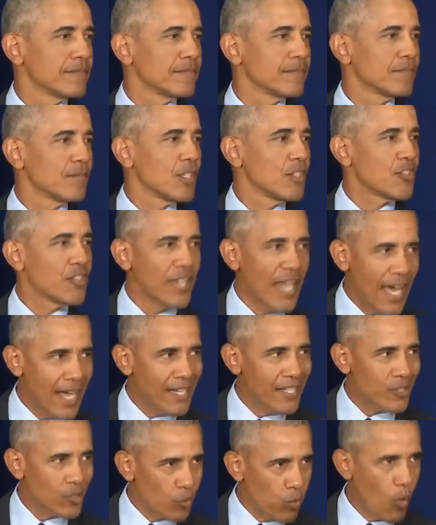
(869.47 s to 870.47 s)
The
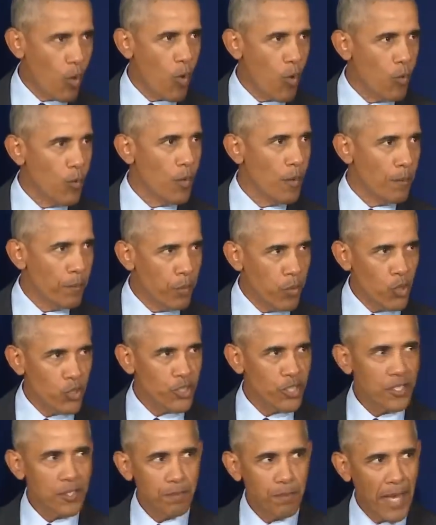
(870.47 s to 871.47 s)
status quo
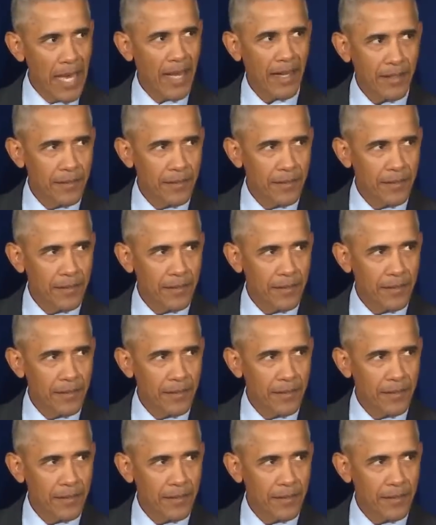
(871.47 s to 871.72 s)
pushes back.